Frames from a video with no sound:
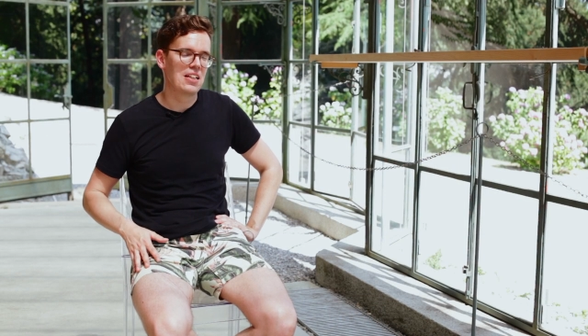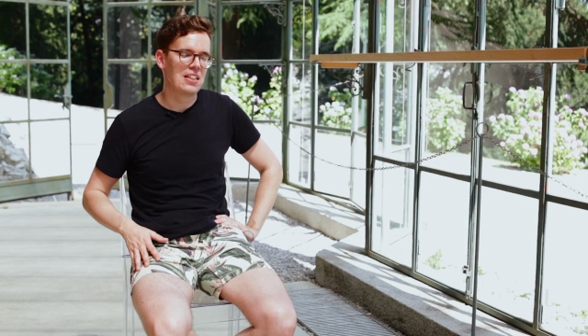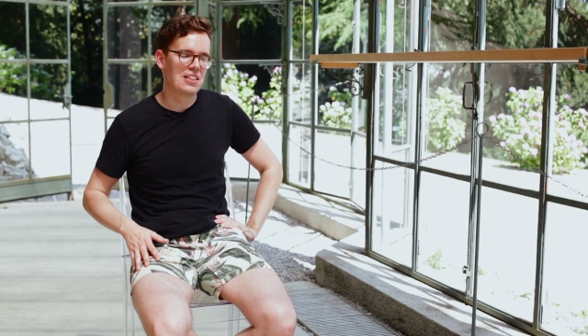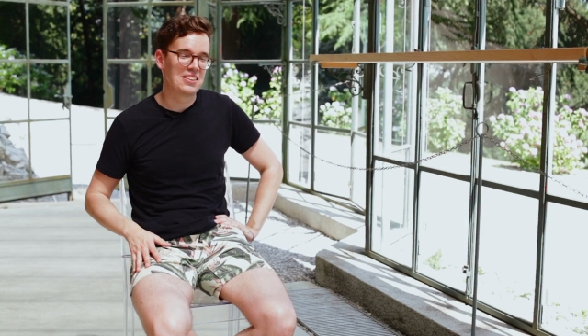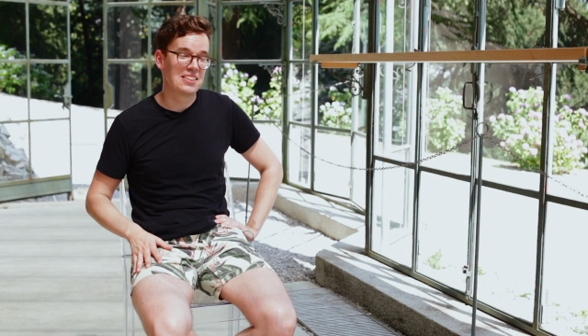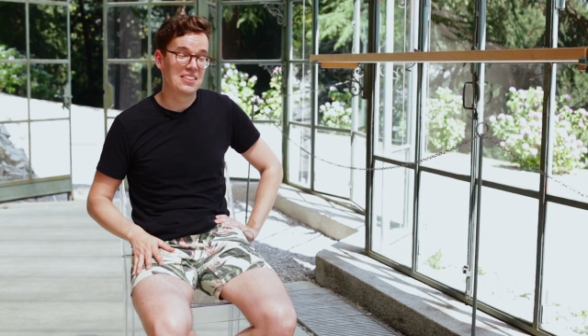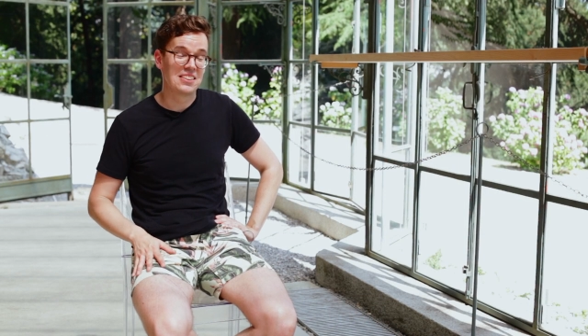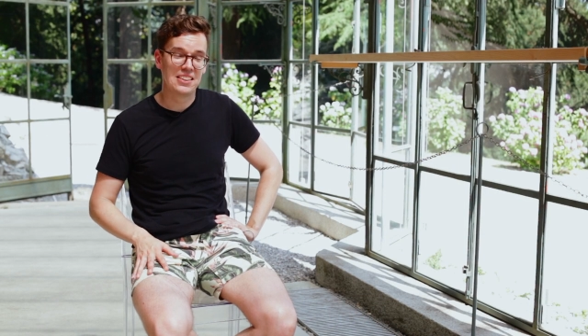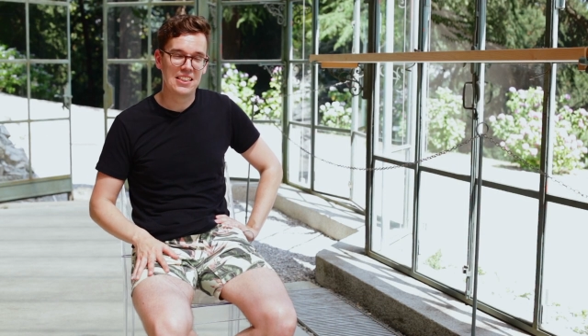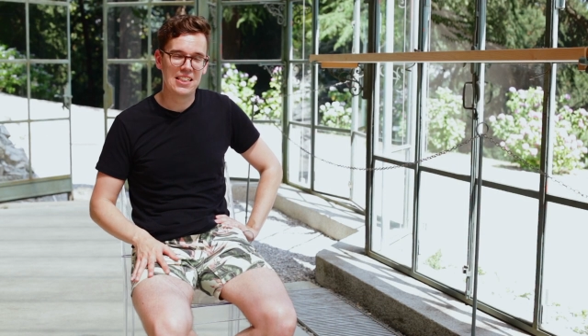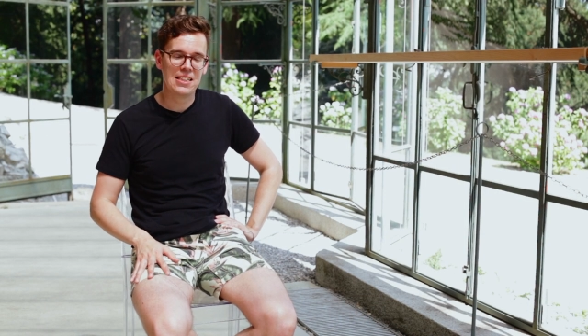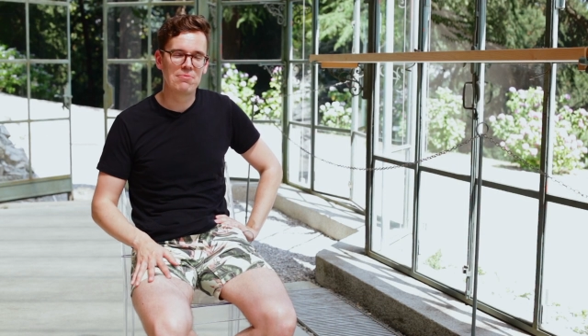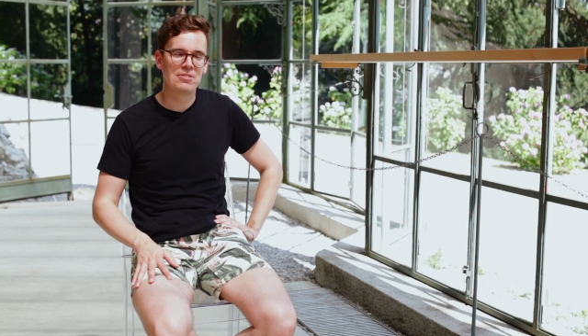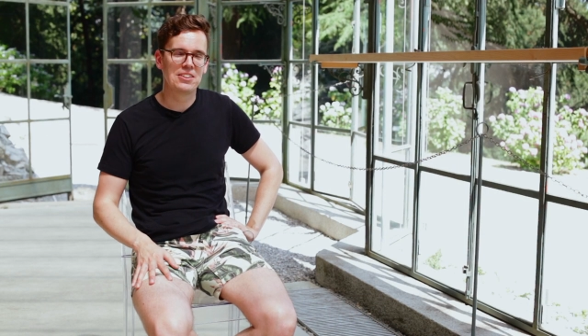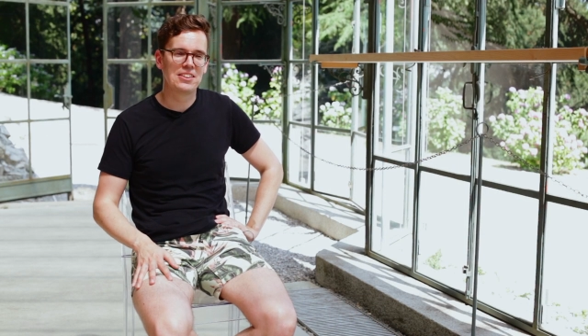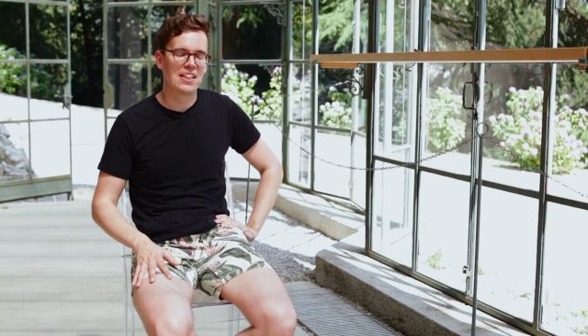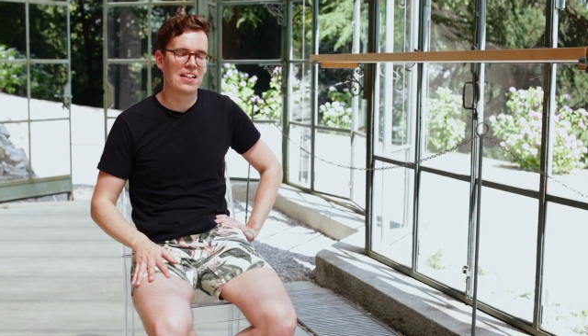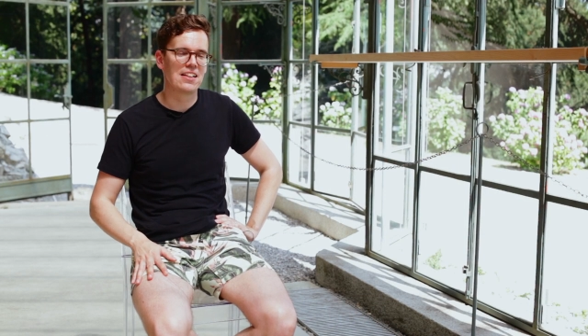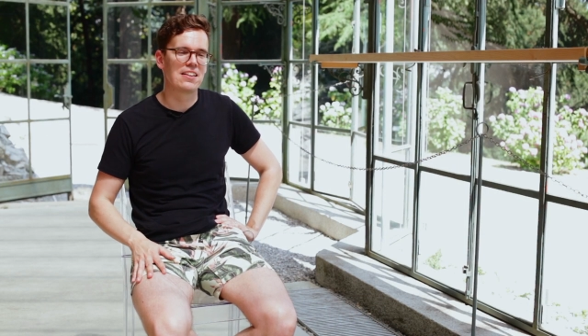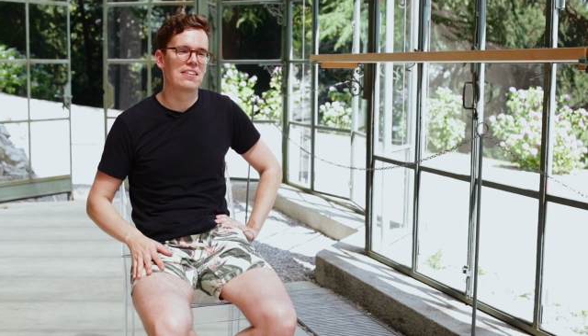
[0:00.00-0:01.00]
it
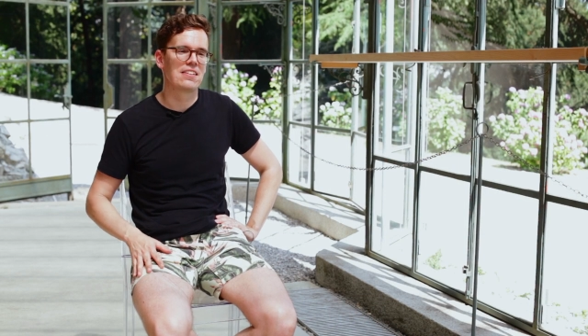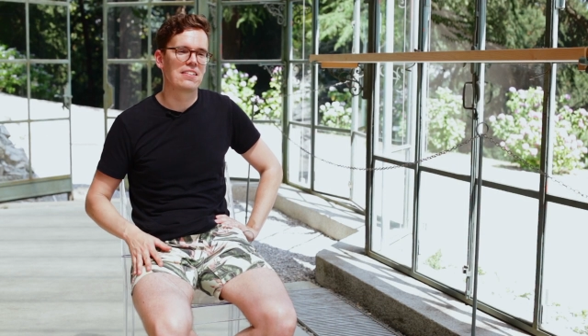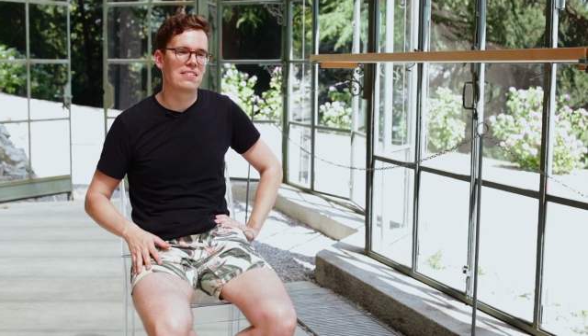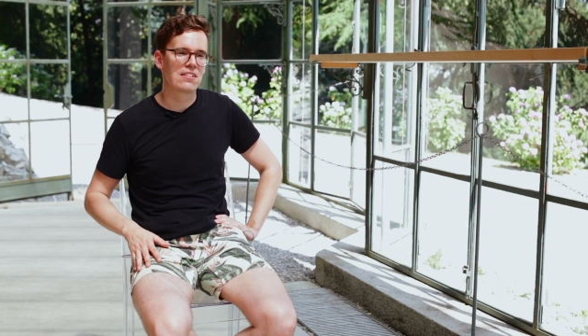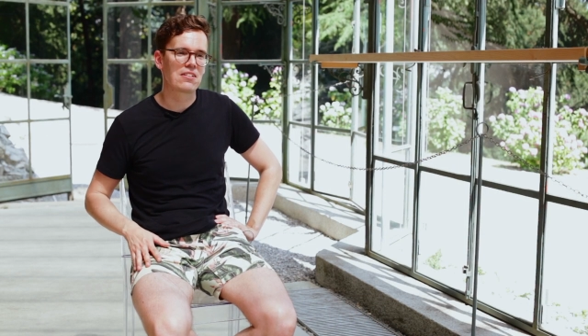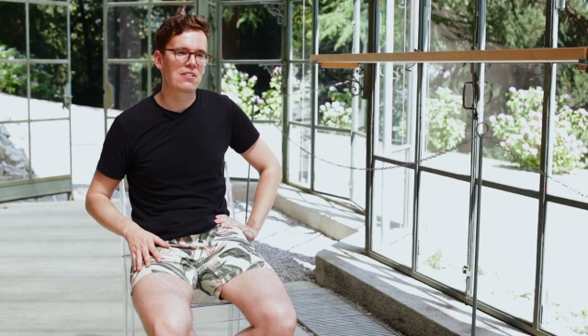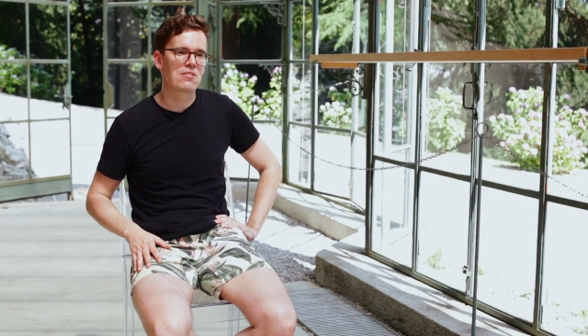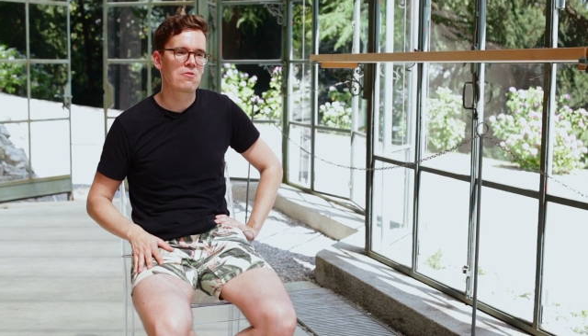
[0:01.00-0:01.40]
seems that